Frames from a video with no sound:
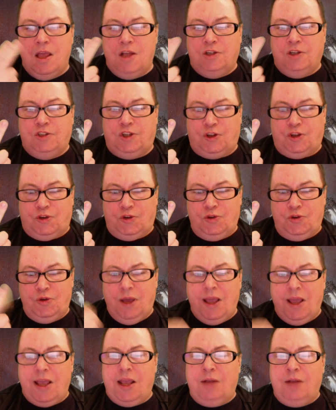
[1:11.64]
Two.
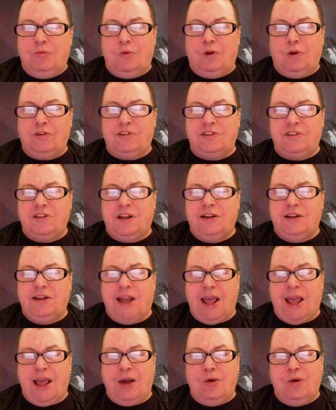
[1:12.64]
In what,
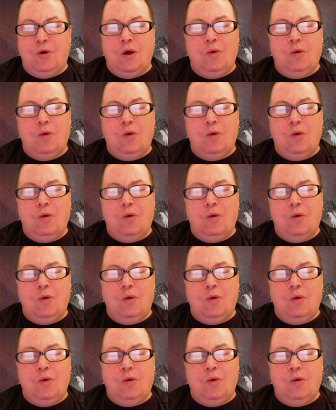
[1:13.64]
now,